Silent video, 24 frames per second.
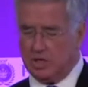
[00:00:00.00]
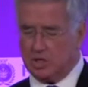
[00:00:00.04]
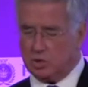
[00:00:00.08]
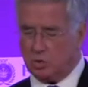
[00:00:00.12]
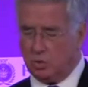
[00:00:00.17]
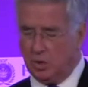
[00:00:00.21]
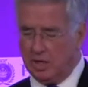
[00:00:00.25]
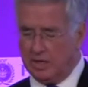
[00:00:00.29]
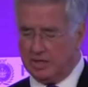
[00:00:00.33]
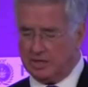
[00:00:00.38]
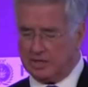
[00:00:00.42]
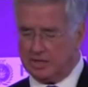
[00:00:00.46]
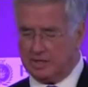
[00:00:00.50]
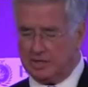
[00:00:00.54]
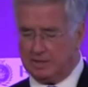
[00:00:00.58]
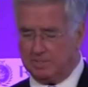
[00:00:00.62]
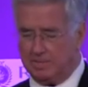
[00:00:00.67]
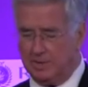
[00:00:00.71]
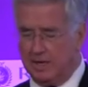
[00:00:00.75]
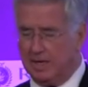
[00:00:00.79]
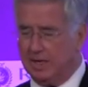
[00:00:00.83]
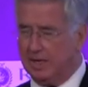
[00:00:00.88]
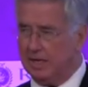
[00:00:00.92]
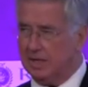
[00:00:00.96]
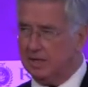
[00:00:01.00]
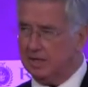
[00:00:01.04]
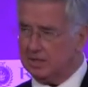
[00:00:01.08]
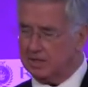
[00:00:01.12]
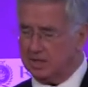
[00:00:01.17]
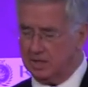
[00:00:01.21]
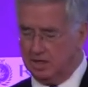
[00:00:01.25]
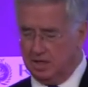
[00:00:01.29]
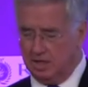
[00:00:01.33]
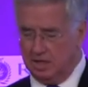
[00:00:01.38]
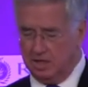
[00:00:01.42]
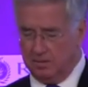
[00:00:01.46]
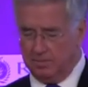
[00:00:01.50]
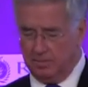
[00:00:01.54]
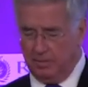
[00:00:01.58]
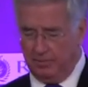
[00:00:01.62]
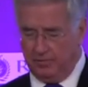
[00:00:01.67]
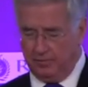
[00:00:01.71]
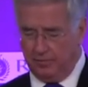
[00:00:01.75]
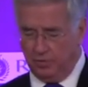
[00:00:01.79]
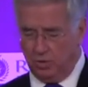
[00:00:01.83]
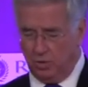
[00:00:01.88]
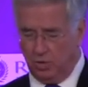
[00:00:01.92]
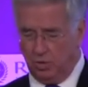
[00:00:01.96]
twice as many as the year
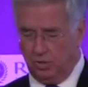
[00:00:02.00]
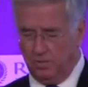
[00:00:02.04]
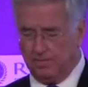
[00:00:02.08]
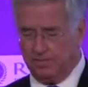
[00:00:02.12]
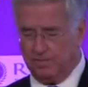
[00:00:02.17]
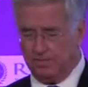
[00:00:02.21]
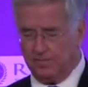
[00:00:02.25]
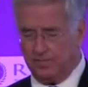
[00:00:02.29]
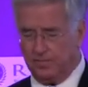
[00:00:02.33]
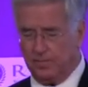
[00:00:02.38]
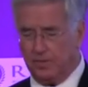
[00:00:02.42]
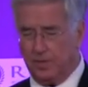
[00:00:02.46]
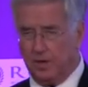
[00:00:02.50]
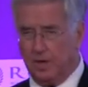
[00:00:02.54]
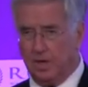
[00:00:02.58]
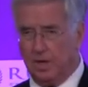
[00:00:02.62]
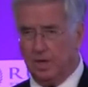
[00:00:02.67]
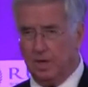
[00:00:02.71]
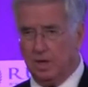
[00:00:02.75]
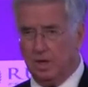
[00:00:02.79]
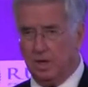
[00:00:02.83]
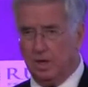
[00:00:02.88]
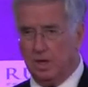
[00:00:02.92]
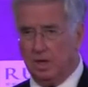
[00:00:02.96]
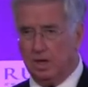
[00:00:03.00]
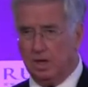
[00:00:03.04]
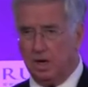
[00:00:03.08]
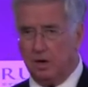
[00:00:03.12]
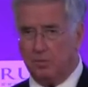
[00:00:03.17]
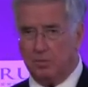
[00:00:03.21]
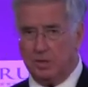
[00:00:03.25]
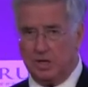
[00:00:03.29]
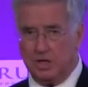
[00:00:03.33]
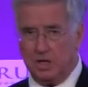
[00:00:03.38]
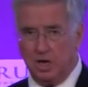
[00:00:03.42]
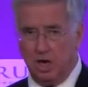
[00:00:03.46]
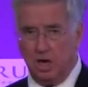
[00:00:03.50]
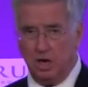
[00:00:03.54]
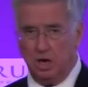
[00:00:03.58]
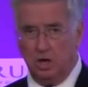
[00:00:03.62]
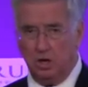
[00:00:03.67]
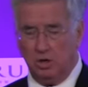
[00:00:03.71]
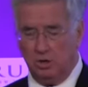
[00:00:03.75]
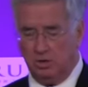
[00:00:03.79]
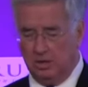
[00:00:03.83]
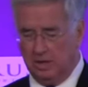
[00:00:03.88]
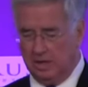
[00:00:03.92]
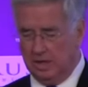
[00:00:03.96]
before. And we know
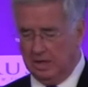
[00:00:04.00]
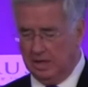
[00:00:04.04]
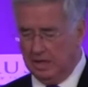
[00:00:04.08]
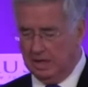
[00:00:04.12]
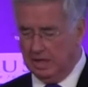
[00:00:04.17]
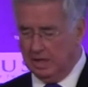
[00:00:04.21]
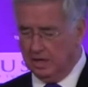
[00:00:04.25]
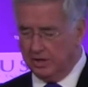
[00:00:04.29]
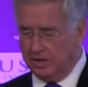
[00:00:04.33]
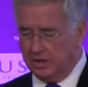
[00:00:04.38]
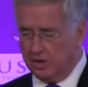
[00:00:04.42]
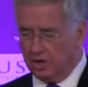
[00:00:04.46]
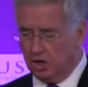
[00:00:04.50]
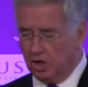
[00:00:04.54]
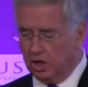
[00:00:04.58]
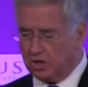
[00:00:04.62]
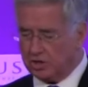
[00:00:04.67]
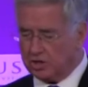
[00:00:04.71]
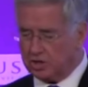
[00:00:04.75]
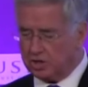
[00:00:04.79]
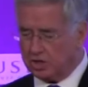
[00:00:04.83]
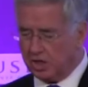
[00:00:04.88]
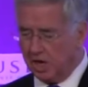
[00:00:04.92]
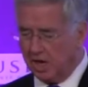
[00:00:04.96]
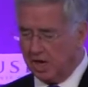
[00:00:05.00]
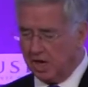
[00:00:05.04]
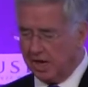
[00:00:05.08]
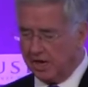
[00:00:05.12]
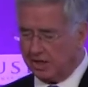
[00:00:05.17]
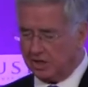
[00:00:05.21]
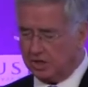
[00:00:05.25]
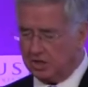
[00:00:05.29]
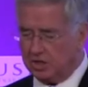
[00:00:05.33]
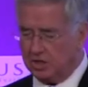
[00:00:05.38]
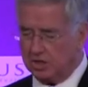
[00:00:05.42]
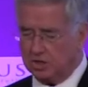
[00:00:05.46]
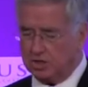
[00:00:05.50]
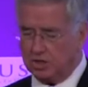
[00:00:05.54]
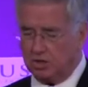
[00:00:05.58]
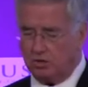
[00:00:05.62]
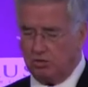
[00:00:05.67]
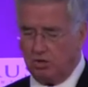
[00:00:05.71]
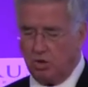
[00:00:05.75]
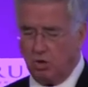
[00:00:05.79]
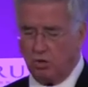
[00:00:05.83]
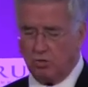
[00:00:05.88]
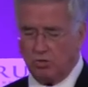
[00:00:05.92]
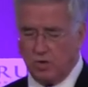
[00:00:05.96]
that hostile actors
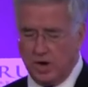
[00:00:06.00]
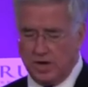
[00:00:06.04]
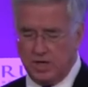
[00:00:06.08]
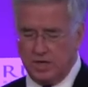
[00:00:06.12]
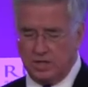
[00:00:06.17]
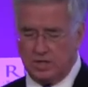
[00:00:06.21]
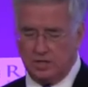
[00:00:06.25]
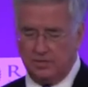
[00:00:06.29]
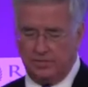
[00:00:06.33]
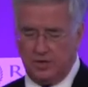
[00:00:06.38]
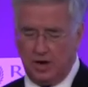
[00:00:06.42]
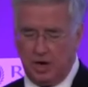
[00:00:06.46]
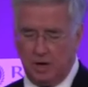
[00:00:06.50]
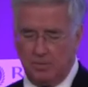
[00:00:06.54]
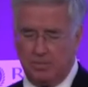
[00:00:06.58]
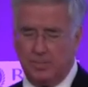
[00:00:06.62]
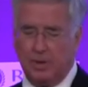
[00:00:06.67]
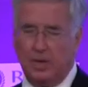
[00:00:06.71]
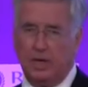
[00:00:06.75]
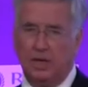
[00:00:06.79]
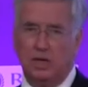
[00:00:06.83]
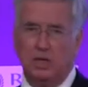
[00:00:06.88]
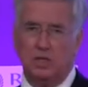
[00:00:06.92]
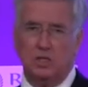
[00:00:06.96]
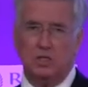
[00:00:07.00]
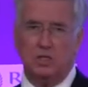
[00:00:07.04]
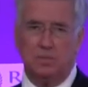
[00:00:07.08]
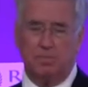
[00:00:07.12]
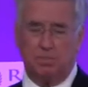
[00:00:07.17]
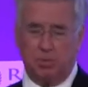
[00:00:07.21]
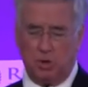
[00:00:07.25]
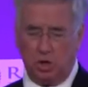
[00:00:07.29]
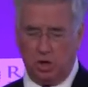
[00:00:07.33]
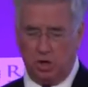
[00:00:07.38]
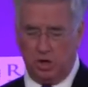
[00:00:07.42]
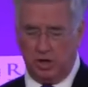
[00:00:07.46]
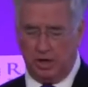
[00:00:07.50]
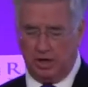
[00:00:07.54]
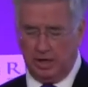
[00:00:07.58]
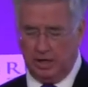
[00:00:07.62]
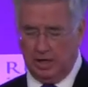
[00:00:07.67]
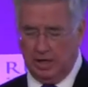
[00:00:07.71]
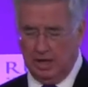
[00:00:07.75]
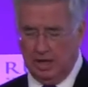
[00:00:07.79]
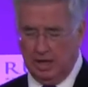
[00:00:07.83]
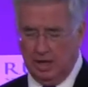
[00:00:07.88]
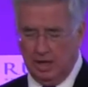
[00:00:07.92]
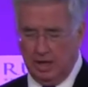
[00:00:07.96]
are already developing and deploying
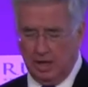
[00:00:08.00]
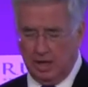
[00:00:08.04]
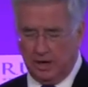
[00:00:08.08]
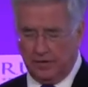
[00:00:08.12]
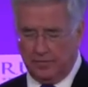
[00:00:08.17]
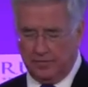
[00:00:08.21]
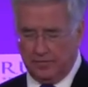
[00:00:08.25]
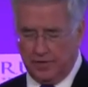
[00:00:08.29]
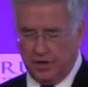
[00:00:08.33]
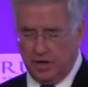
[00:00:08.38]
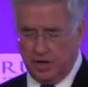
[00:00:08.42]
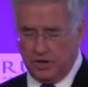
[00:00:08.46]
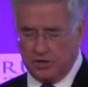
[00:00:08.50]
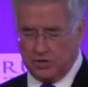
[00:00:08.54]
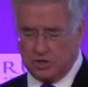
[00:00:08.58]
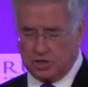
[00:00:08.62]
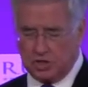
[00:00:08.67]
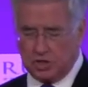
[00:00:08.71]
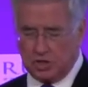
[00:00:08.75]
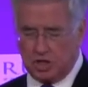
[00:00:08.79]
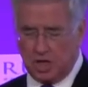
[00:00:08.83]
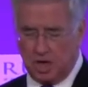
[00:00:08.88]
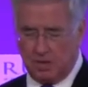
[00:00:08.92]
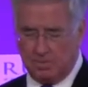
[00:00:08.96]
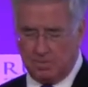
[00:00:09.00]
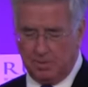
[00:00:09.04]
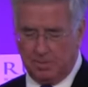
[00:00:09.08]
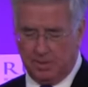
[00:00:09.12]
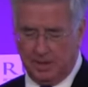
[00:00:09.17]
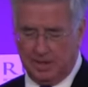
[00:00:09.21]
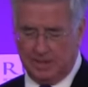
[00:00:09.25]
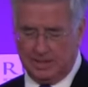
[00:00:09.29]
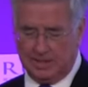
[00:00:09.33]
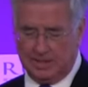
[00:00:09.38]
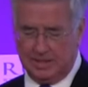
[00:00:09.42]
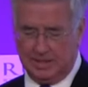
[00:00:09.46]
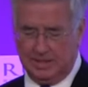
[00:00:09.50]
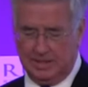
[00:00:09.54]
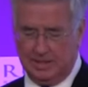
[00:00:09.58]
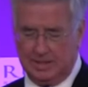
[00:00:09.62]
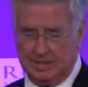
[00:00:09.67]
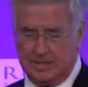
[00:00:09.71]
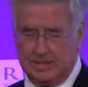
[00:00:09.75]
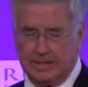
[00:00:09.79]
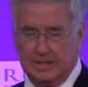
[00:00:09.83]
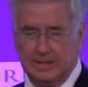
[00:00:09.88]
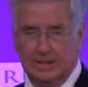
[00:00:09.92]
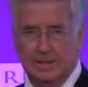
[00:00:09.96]
advanced
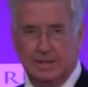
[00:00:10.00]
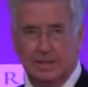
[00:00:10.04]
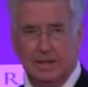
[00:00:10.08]
capabilities.